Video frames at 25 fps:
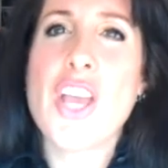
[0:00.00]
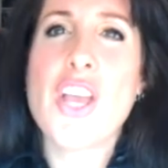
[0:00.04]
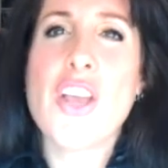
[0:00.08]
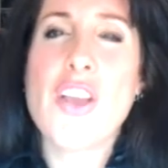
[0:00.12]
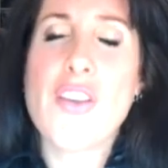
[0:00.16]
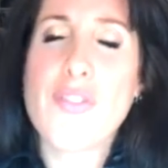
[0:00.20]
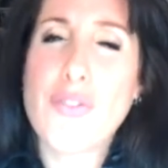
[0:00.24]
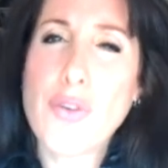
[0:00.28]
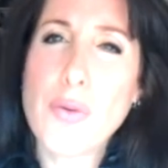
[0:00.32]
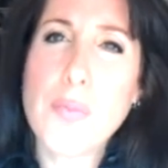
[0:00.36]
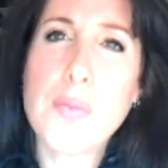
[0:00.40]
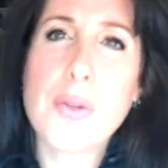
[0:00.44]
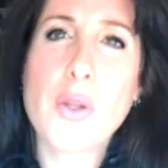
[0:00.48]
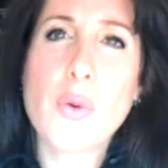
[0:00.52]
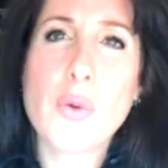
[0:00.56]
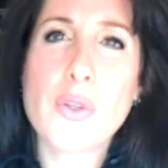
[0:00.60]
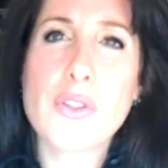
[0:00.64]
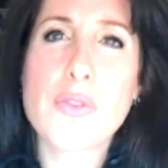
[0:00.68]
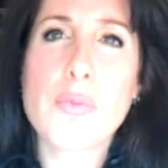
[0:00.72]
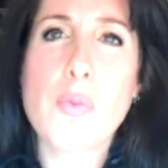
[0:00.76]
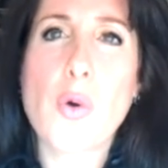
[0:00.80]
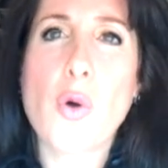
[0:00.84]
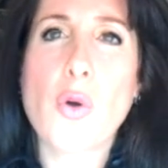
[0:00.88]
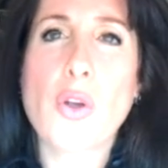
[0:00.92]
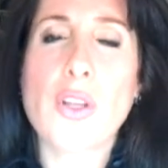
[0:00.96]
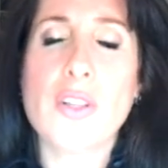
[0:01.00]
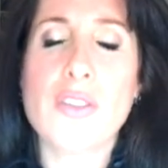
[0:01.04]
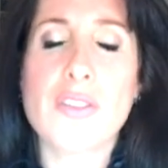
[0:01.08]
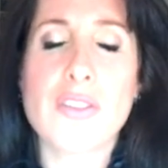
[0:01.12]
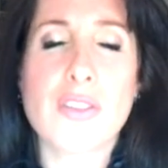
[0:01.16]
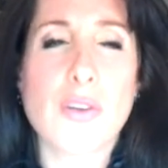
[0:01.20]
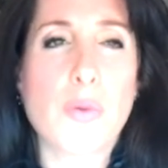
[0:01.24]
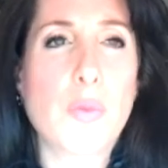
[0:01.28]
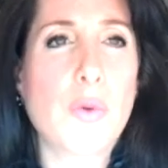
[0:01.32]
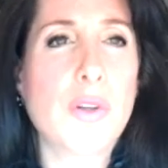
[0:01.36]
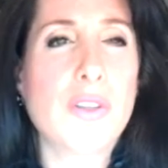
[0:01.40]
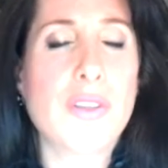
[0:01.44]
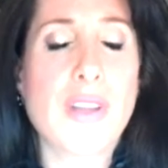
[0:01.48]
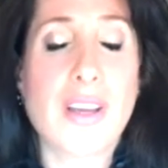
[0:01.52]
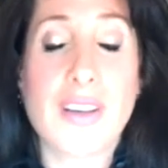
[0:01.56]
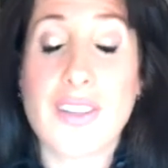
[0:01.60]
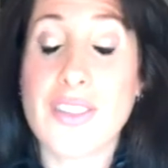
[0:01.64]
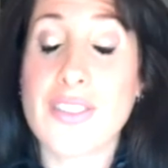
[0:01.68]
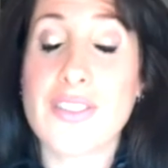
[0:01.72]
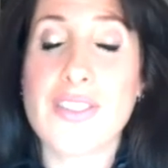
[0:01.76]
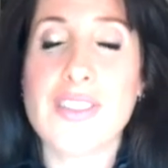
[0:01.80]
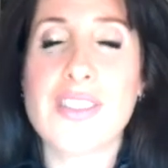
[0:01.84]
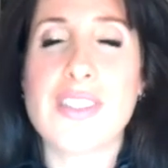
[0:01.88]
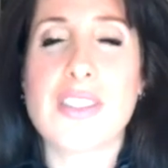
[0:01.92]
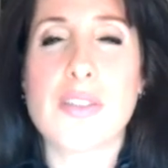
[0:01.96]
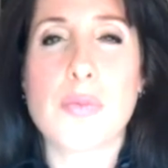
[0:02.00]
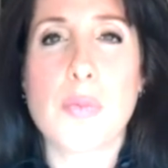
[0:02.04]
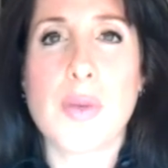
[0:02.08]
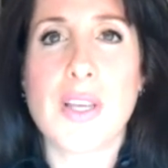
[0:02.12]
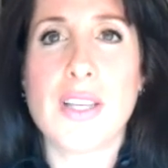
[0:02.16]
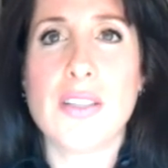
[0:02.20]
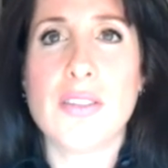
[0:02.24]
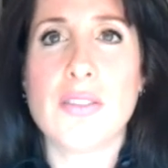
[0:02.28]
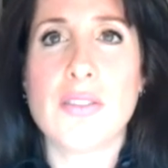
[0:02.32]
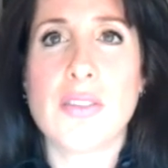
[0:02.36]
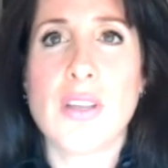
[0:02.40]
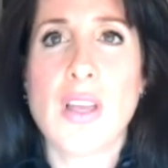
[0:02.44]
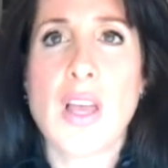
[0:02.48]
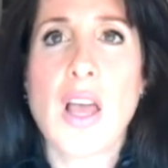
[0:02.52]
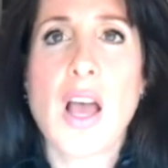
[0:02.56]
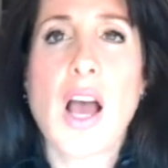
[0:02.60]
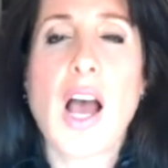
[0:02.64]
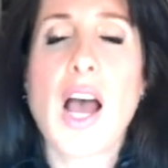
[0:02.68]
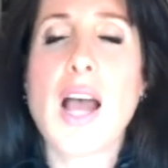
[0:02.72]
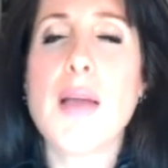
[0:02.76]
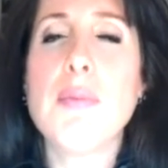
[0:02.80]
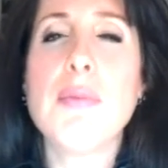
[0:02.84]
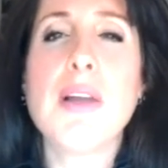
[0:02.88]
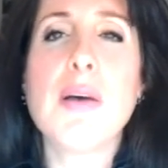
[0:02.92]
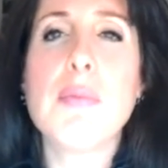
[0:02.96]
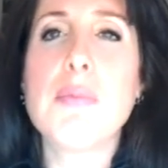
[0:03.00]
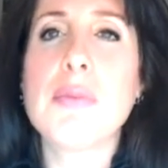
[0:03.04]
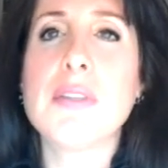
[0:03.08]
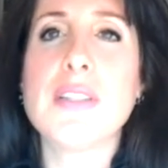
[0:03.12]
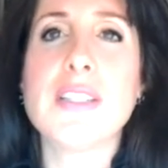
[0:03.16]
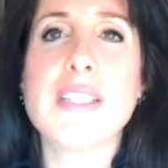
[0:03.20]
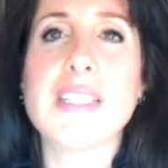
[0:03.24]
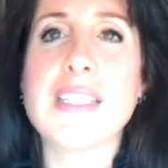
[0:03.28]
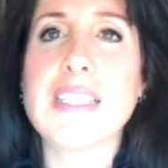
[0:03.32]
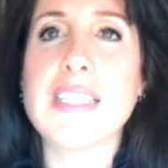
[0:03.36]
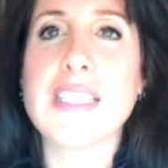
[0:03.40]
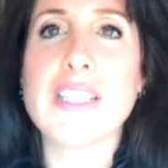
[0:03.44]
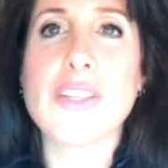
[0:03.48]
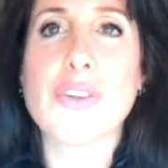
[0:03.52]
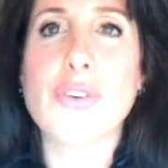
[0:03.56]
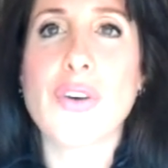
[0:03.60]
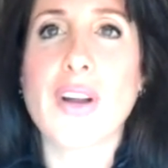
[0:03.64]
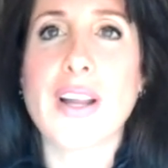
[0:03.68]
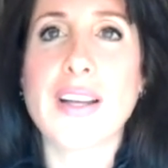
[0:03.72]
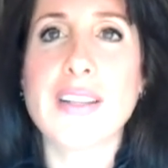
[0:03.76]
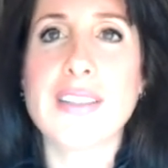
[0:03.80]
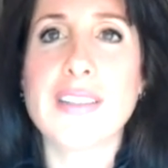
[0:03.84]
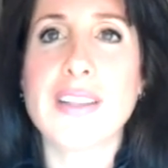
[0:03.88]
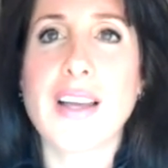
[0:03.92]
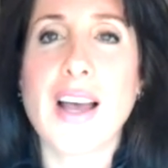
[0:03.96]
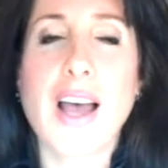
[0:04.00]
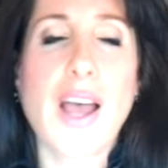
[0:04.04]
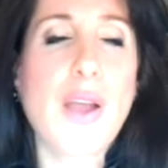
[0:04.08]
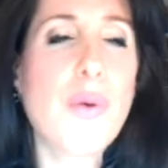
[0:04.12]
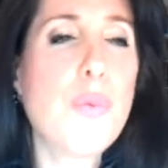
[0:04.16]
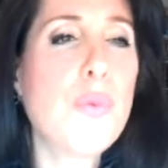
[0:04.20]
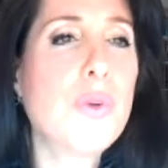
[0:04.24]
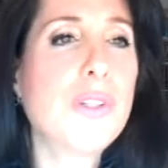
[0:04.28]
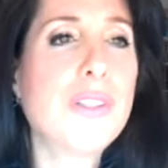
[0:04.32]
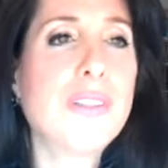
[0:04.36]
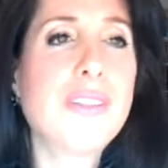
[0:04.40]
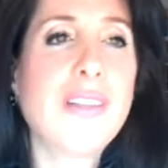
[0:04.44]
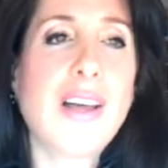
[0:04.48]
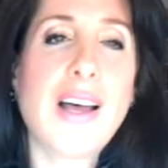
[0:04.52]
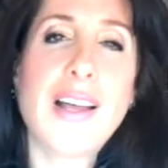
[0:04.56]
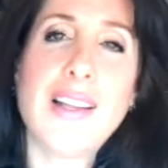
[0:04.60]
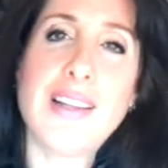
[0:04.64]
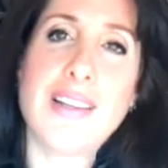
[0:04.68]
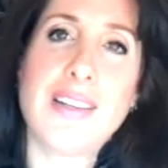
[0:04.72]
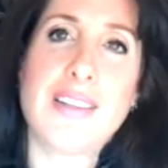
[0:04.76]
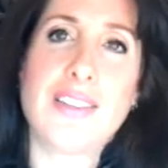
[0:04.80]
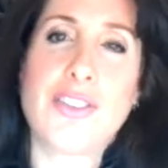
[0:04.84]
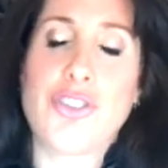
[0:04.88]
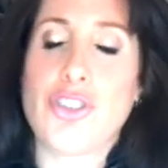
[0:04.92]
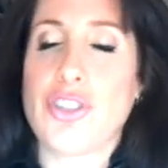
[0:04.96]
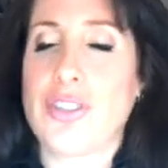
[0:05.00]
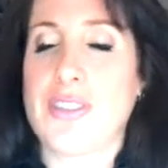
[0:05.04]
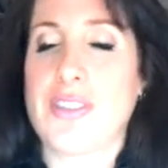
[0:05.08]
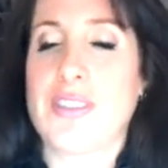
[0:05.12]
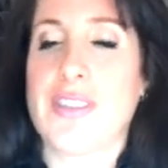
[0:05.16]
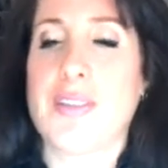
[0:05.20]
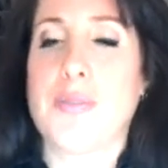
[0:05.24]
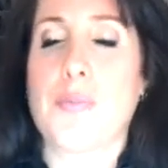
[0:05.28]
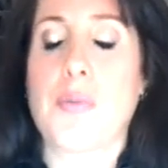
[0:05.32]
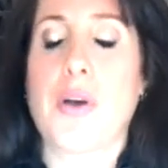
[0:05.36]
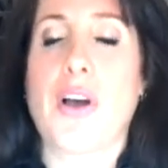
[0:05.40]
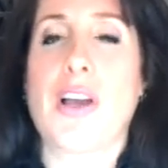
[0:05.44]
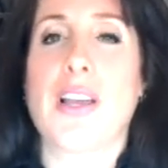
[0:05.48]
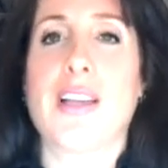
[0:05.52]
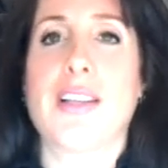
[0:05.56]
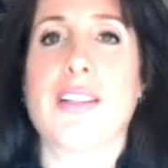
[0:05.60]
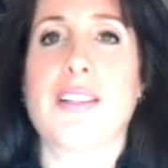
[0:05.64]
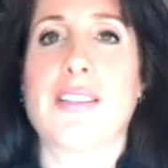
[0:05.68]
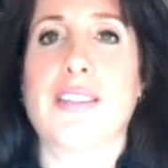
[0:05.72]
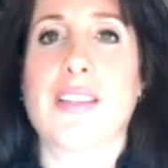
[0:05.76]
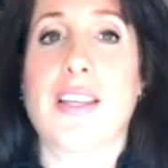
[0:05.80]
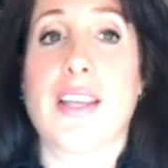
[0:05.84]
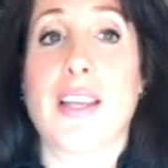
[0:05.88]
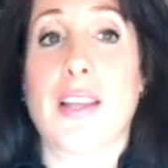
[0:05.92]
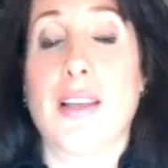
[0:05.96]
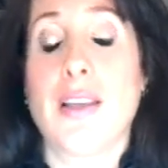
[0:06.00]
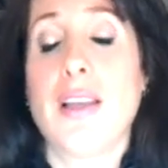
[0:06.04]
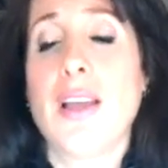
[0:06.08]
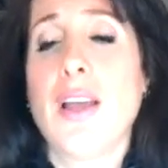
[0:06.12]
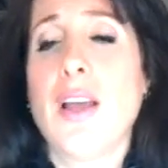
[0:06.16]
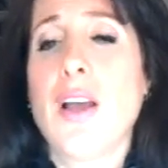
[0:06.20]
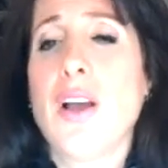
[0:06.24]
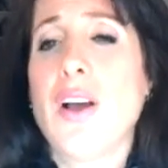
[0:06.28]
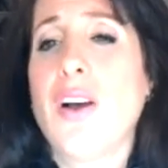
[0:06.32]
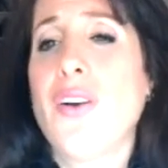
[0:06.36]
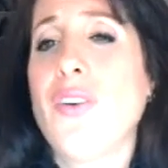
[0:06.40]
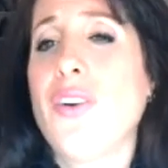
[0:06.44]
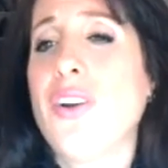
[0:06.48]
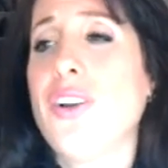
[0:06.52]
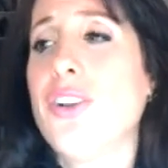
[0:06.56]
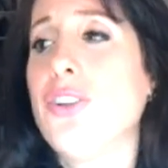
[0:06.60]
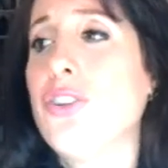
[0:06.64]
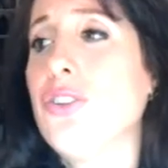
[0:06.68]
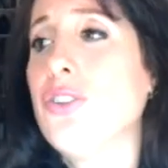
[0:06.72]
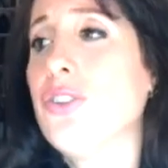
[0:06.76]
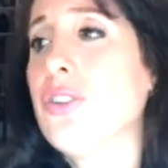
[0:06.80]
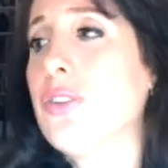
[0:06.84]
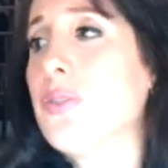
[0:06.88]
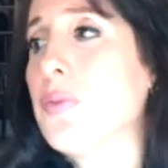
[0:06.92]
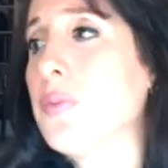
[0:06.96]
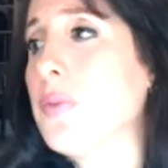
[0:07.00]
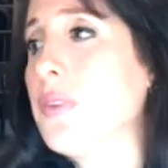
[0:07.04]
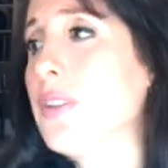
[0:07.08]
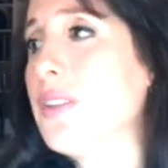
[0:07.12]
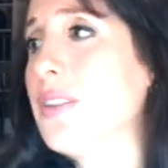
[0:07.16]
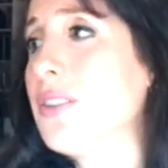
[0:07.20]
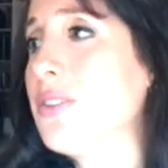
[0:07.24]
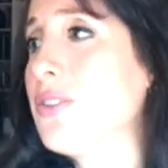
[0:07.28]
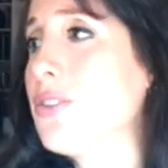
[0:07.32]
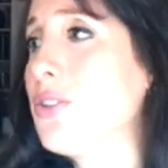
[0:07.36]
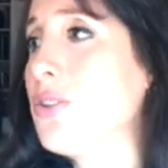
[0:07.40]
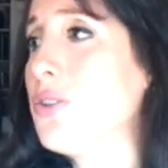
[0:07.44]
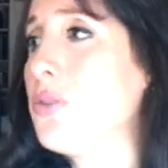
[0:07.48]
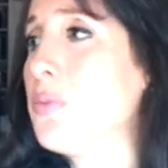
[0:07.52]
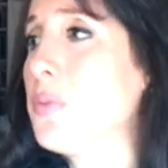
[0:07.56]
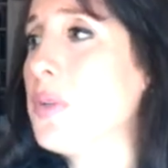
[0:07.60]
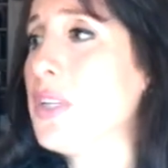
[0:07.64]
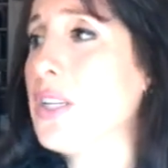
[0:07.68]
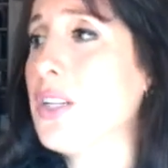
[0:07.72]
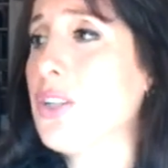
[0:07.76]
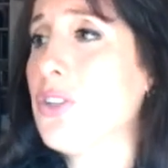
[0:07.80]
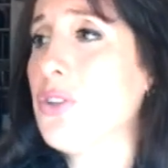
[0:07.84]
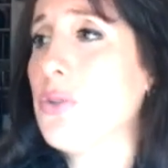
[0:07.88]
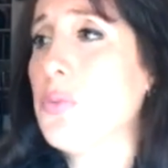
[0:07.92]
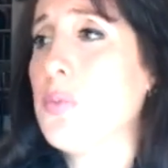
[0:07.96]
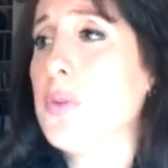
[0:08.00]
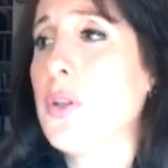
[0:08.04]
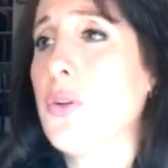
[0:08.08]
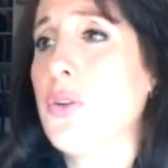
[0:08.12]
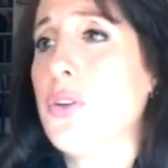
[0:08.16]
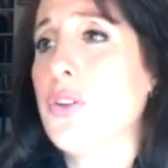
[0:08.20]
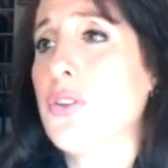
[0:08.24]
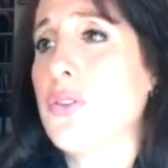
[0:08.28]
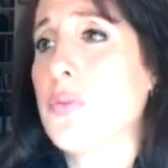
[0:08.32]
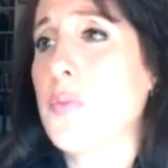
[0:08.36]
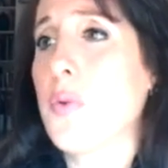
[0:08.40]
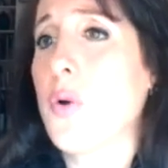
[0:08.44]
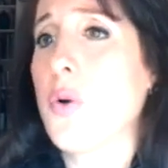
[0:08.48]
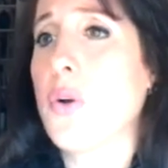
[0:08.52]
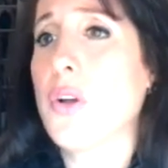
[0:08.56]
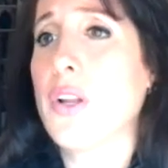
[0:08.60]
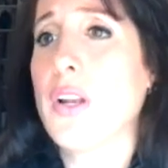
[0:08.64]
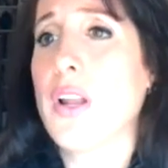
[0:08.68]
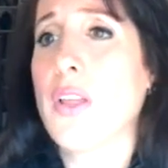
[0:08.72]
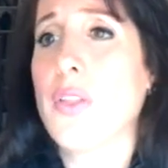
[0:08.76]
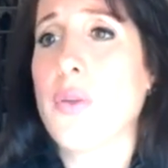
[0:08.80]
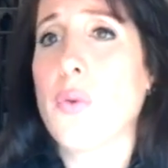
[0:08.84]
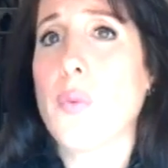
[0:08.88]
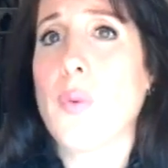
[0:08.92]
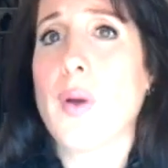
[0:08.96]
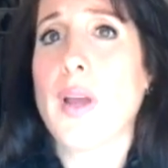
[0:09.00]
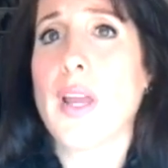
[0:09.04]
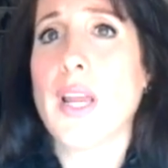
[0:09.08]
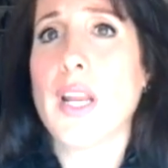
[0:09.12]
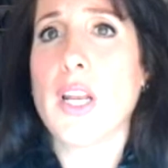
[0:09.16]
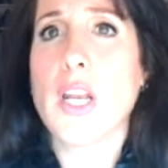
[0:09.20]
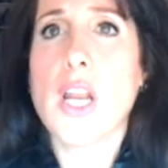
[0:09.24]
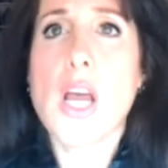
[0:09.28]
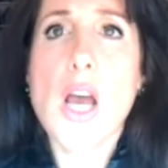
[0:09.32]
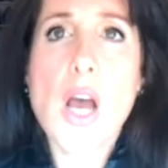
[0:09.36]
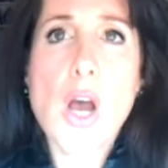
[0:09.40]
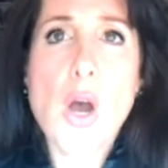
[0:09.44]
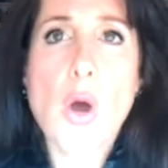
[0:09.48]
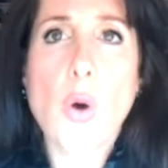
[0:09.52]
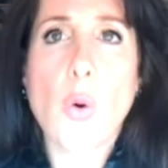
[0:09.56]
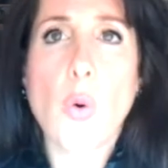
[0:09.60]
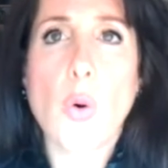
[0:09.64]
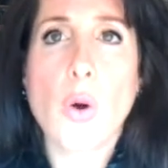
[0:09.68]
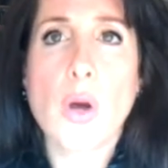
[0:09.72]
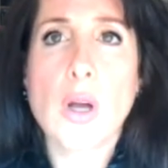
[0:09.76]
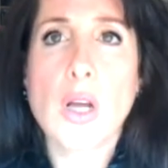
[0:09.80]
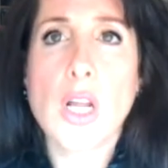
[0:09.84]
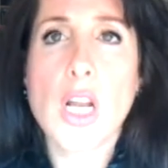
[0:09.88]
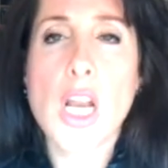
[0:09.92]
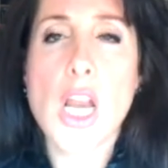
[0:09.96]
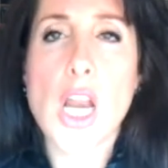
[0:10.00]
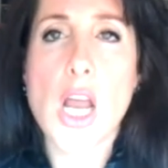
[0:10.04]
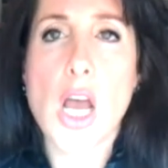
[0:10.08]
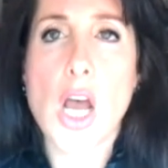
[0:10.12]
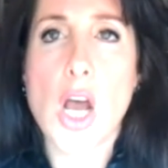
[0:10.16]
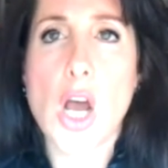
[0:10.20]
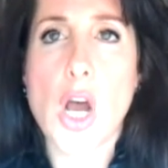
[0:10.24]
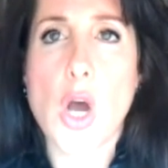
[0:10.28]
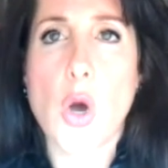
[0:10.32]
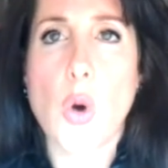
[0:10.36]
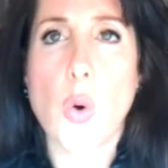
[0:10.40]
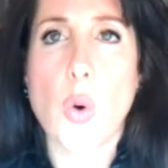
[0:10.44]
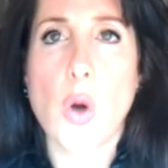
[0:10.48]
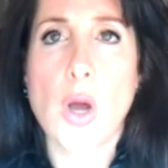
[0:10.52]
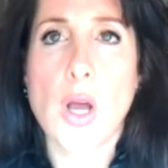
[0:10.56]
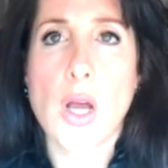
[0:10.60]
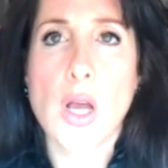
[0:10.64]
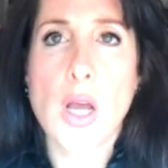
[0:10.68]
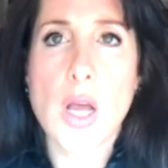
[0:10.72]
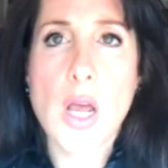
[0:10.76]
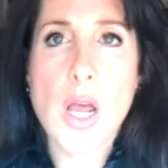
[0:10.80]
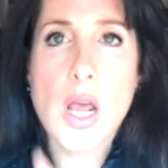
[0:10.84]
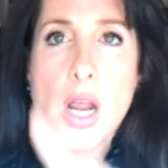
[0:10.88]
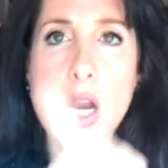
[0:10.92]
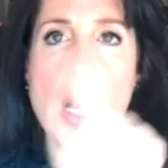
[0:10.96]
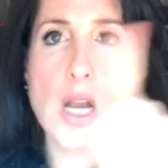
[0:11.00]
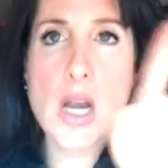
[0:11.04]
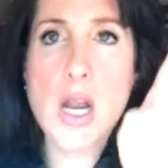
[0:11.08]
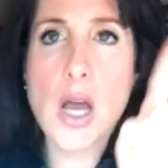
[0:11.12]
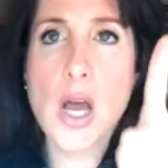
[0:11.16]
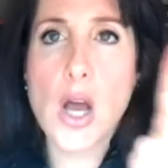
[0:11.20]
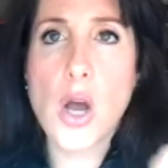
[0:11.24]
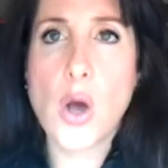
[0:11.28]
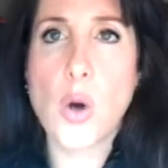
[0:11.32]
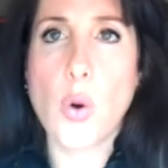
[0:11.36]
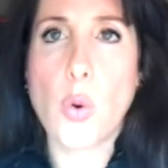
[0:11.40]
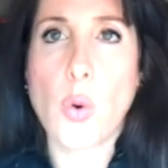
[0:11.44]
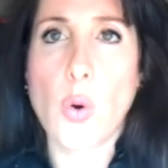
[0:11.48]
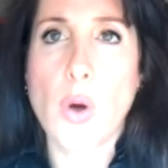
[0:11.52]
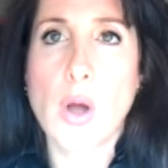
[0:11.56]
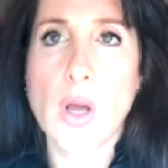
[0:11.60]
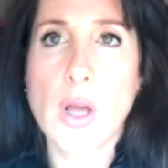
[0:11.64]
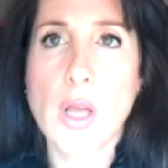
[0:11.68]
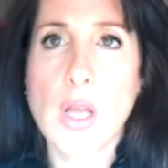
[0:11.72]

If you're blowing smoke in someone else's space, I'm not politically correct. I will not just sit by and say, oh, could you just, excuse me, could you blow your smoke another way? No, no, no.